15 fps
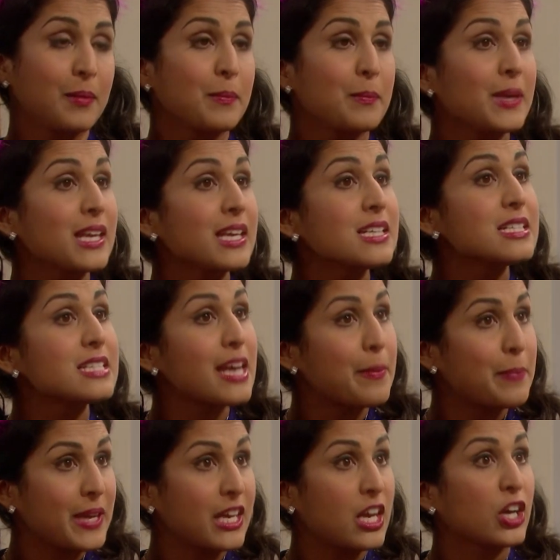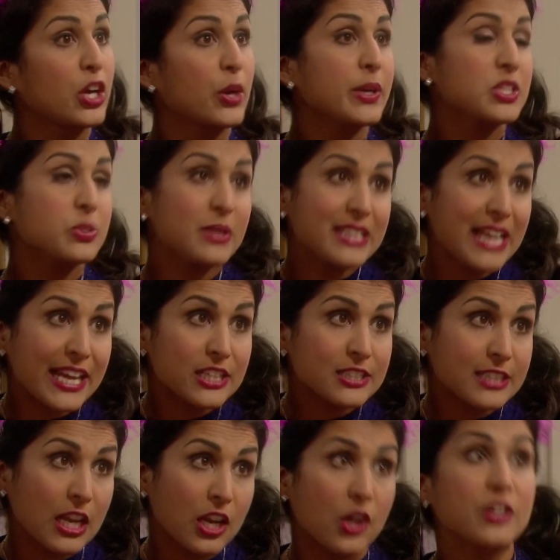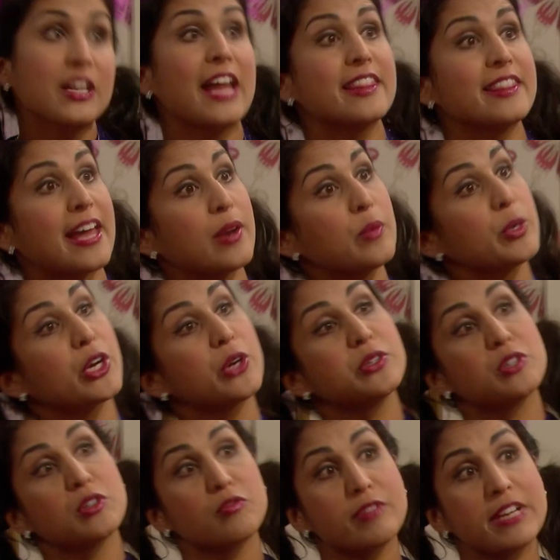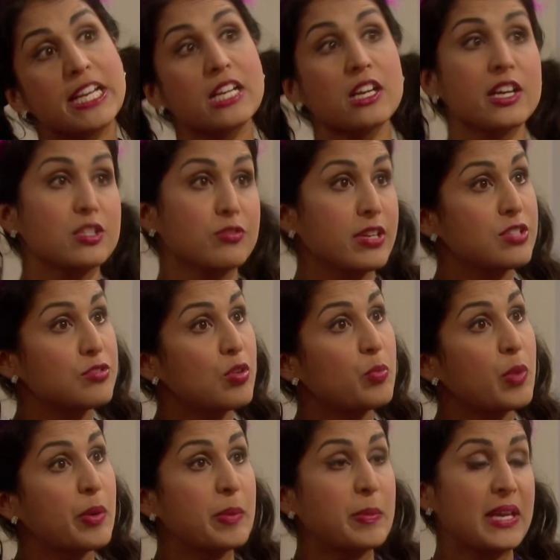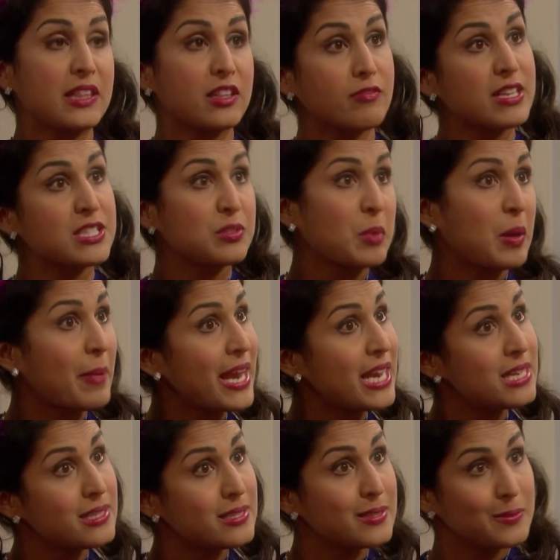Me and Debbie are going to a nail salon and then we're going to a really nice restaurant where we're meeting the rest of my mates.